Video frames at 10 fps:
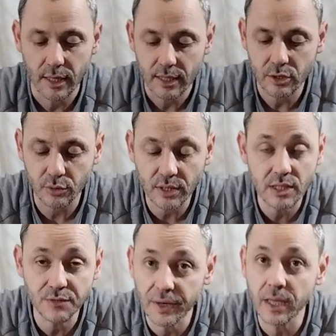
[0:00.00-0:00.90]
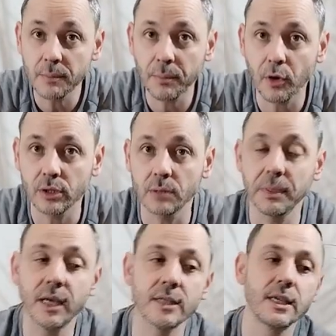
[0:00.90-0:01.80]
So this is very important
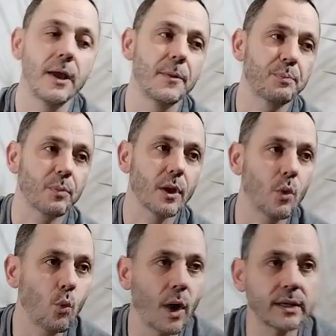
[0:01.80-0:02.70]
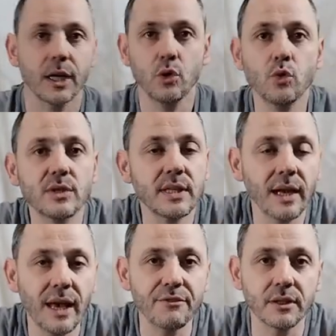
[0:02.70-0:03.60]
because what I use in
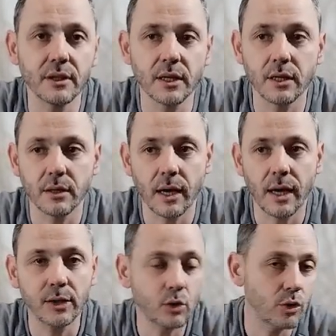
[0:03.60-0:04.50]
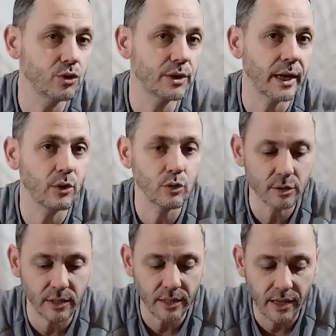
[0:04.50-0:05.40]
lavender, I told you that I
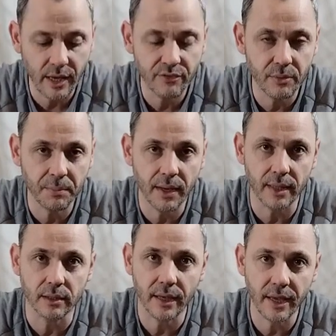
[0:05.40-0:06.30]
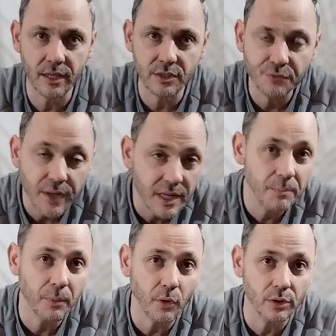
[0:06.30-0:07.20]
use in every plant, and it's very
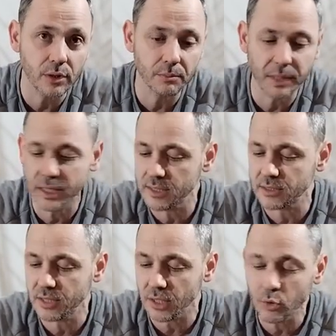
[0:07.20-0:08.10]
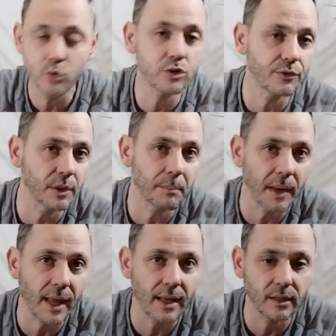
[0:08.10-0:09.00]
important because the roots of the
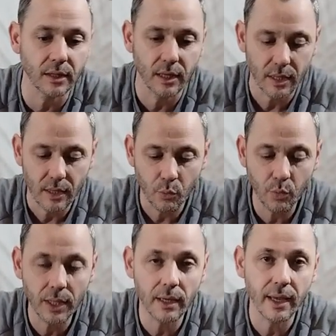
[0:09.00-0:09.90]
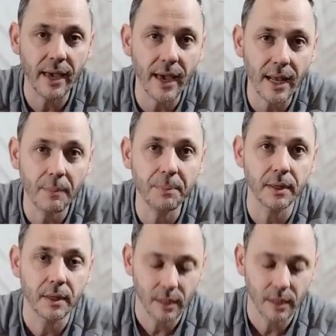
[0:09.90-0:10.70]
plant will help.